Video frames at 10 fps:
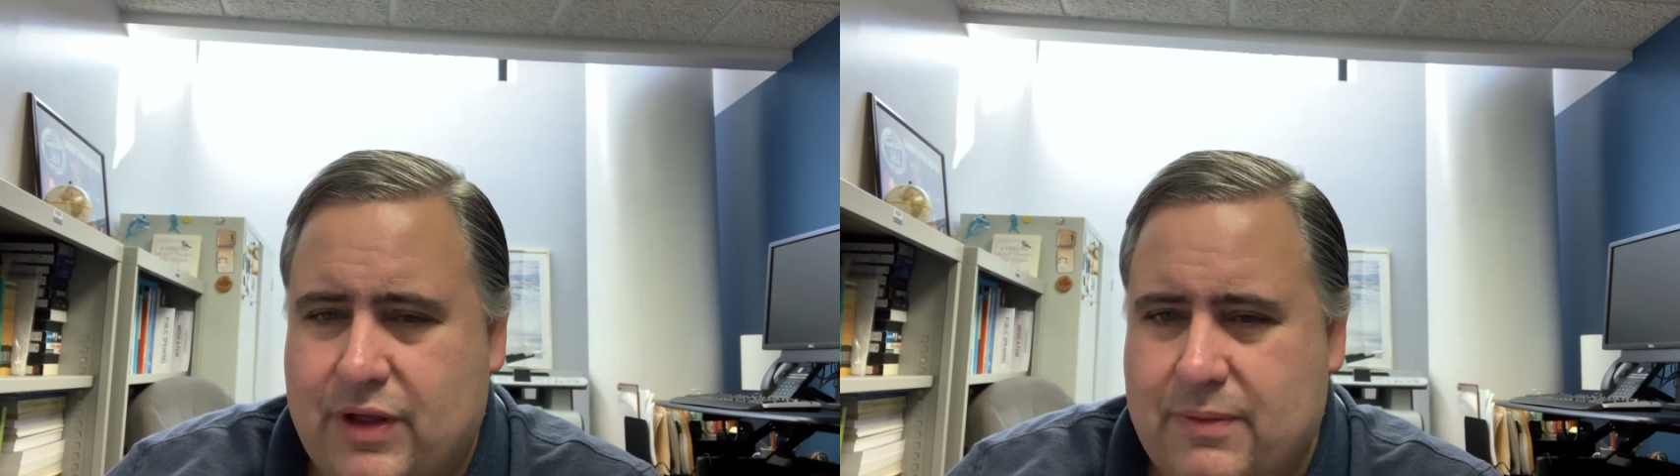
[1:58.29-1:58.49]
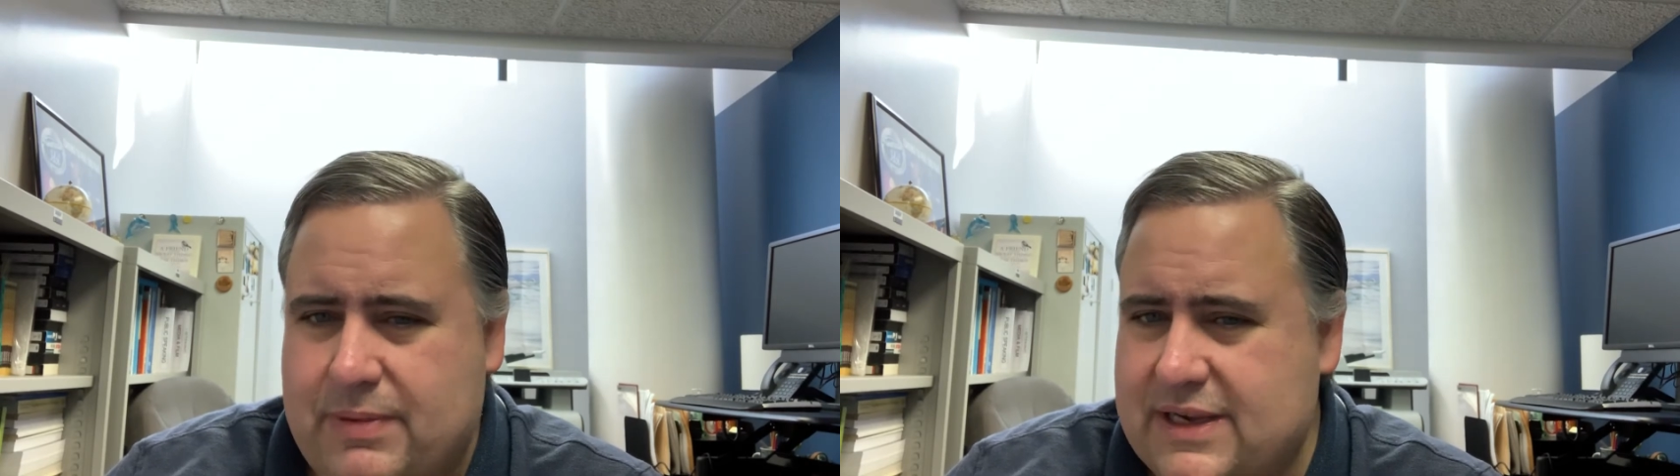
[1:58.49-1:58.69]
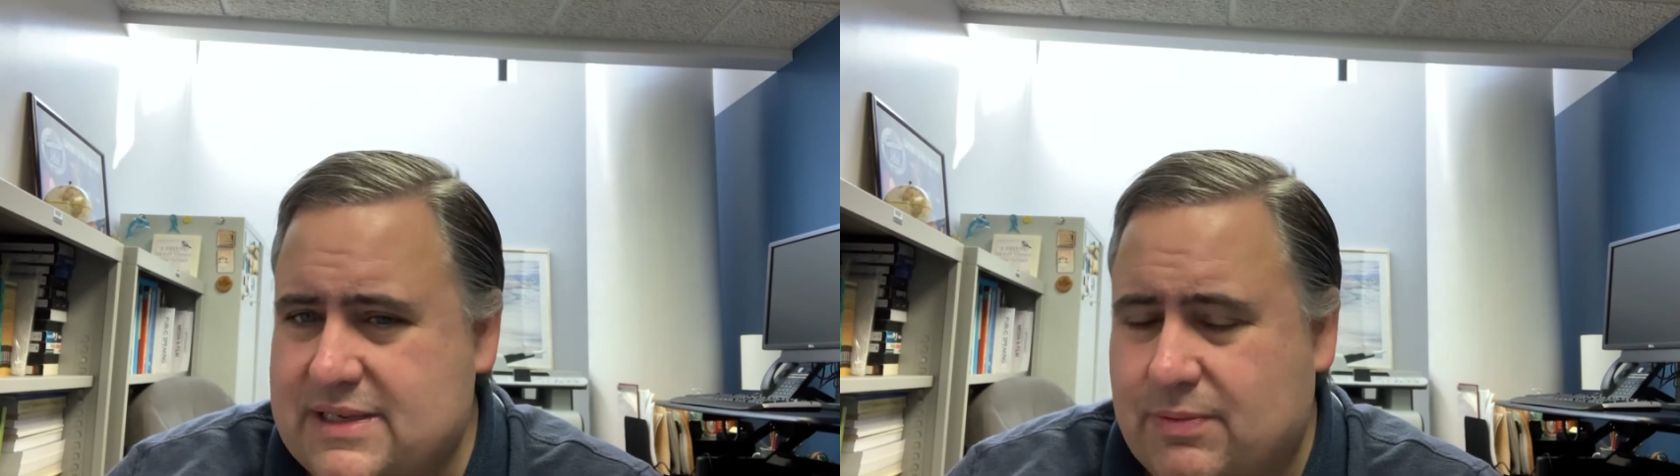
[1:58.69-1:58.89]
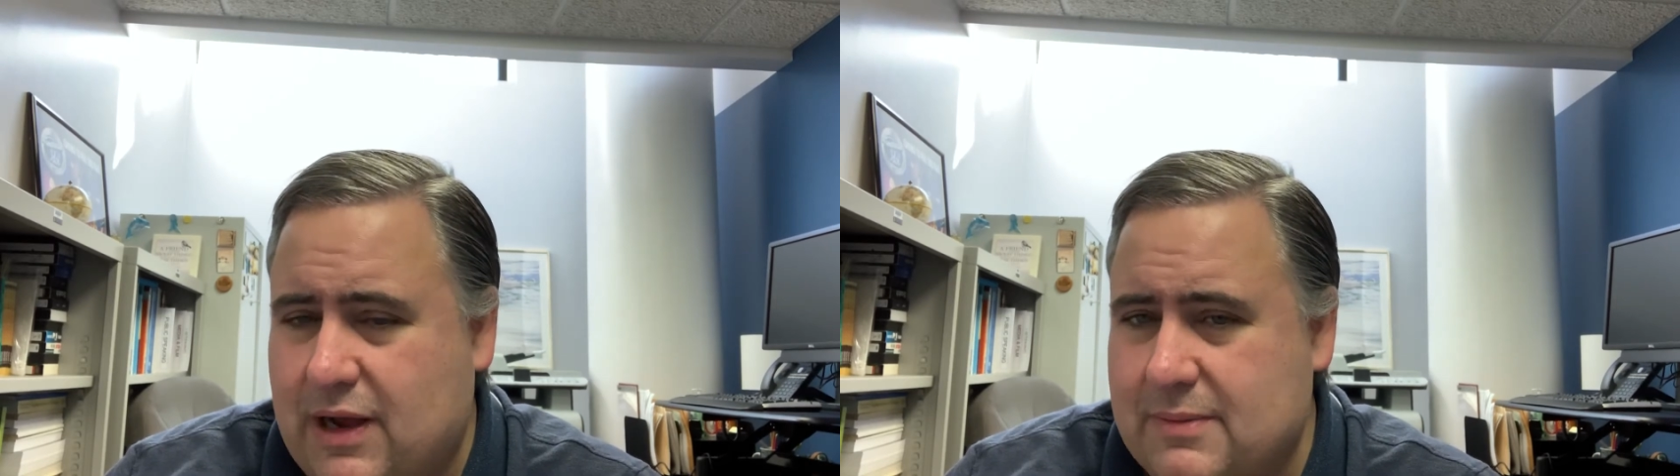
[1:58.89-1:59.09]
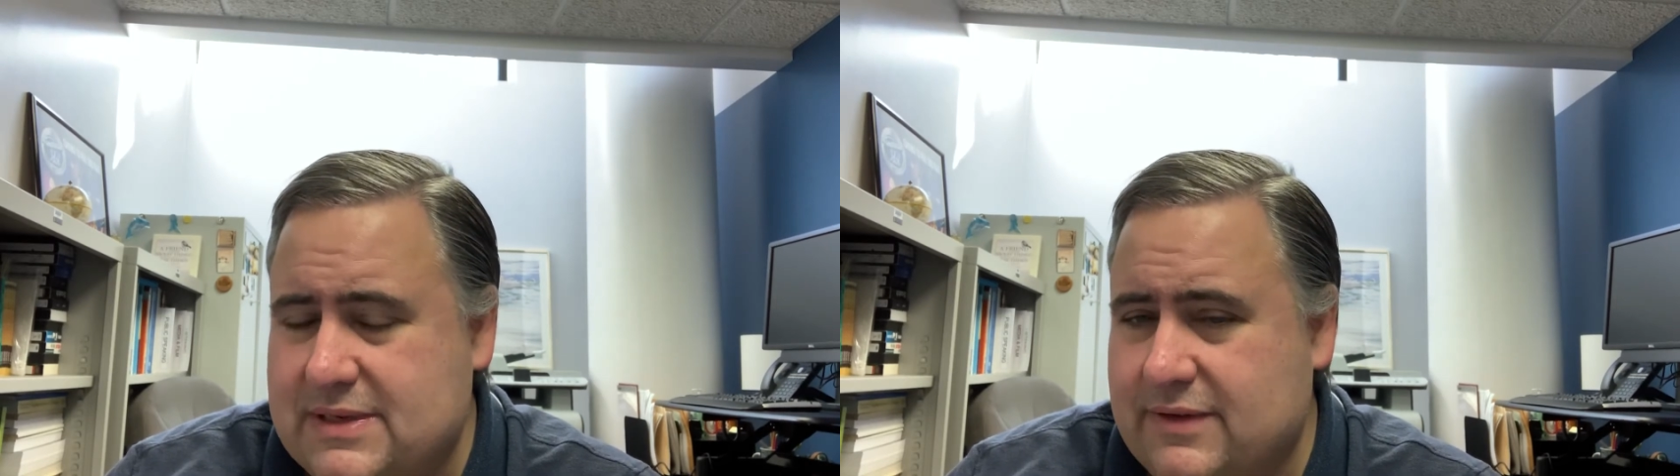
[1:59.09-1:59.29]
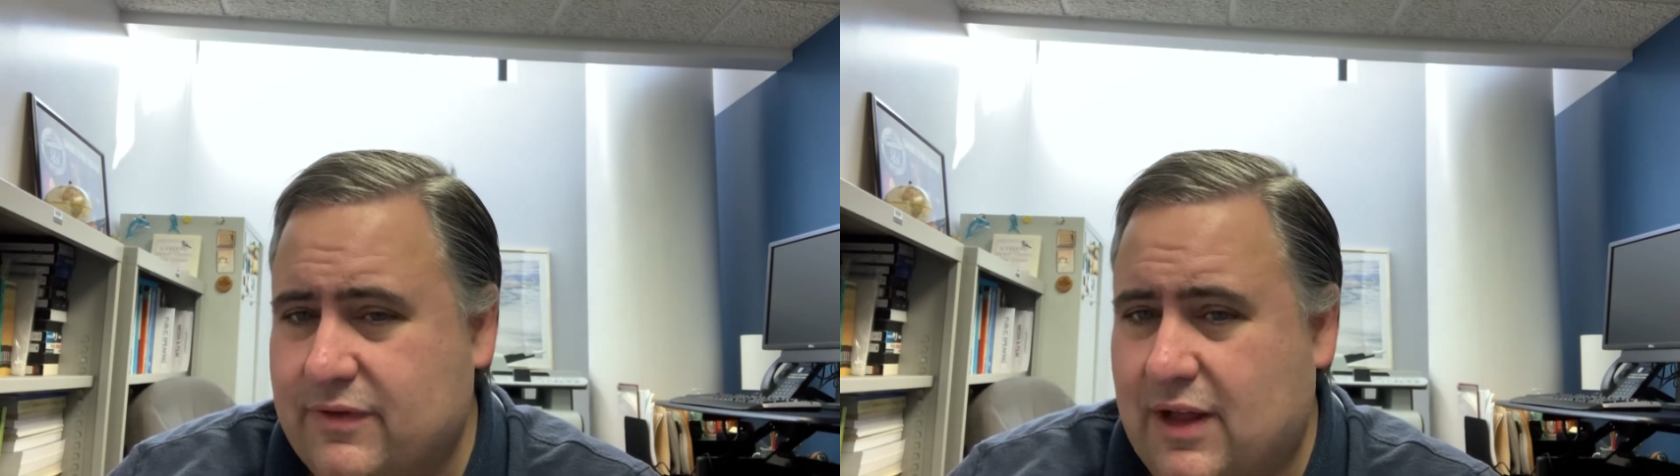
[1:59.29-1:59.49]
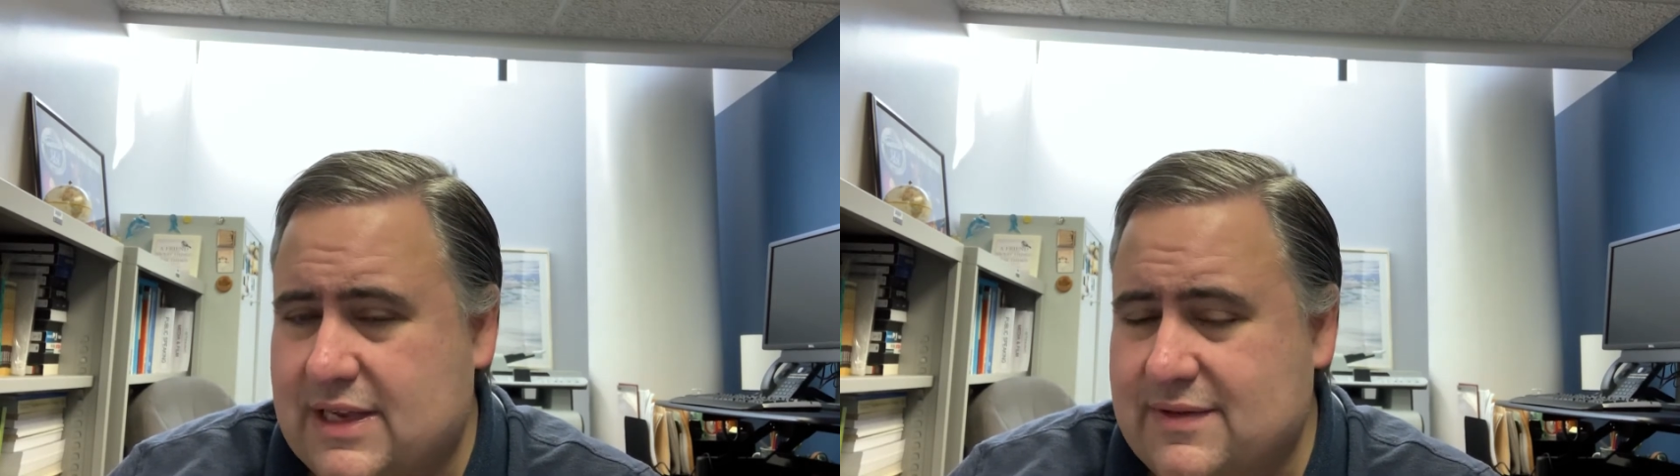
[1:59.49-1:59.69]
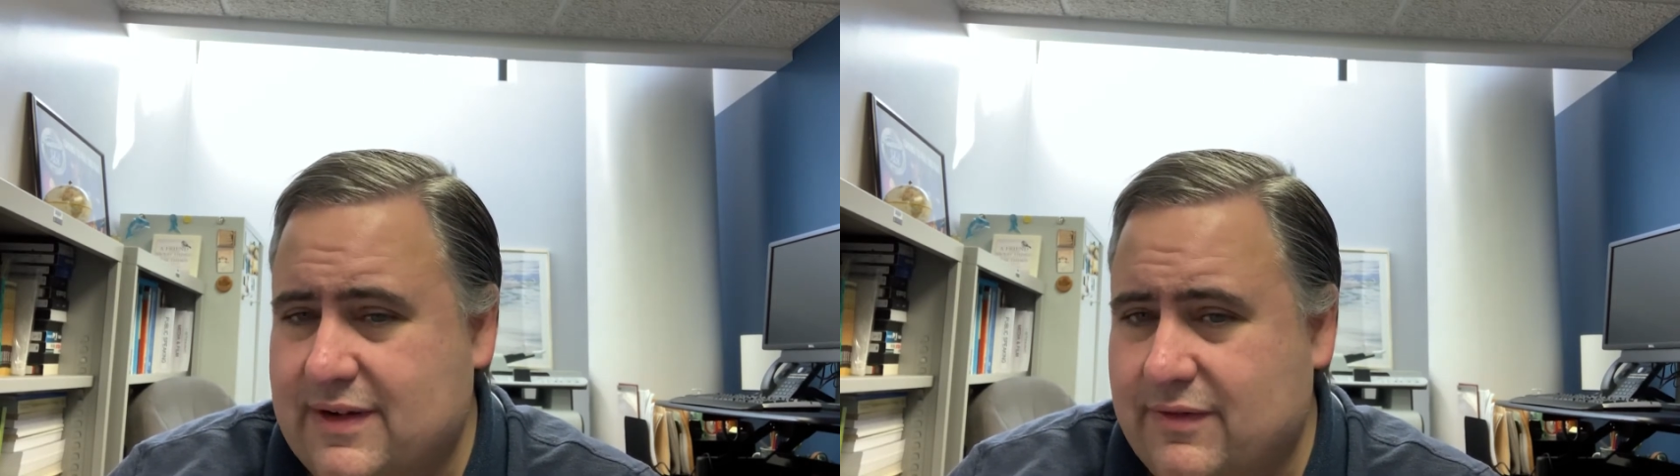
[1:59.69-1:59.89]
biggest problems in
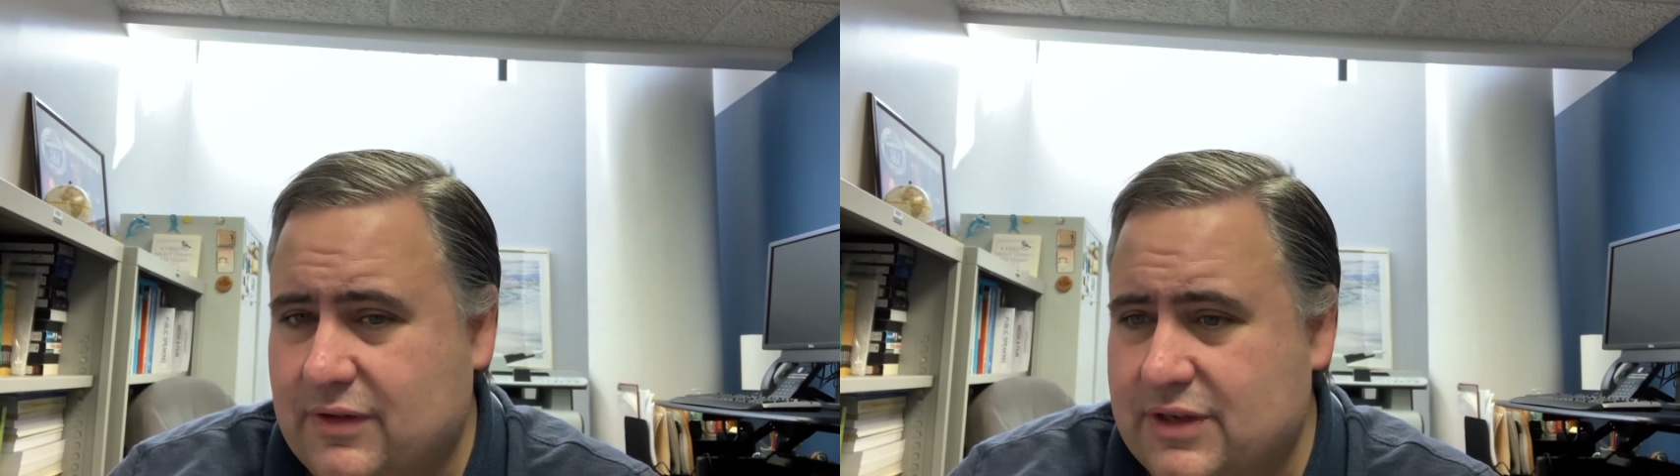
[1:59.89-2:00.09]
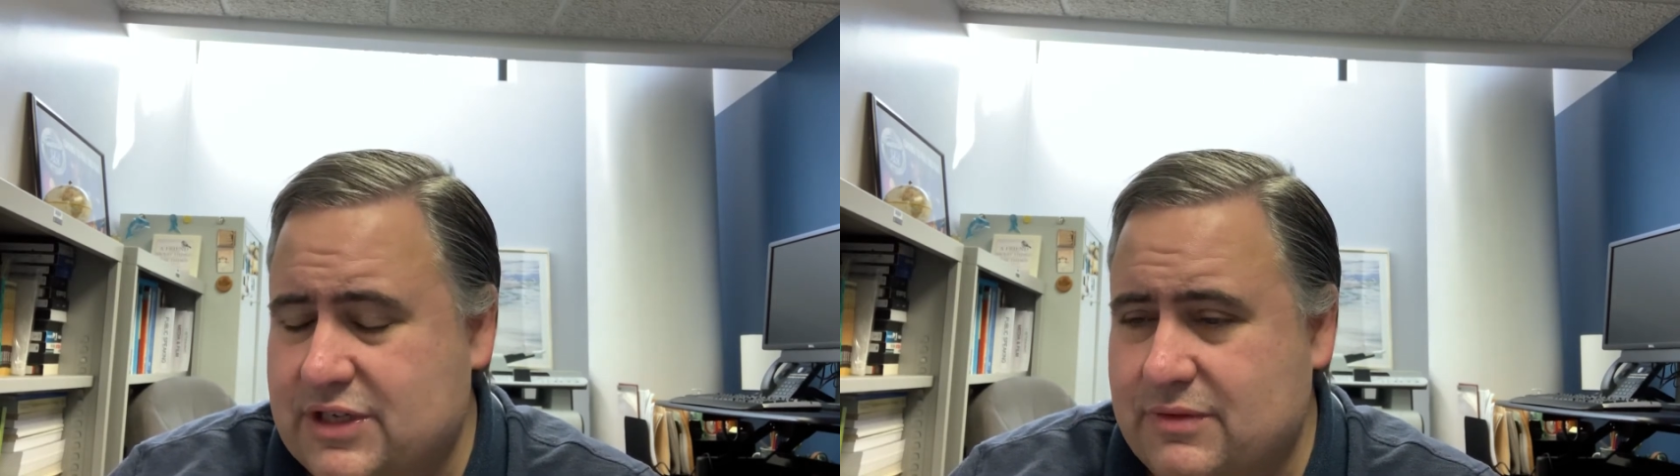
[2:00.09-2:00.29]
philosophy of religion,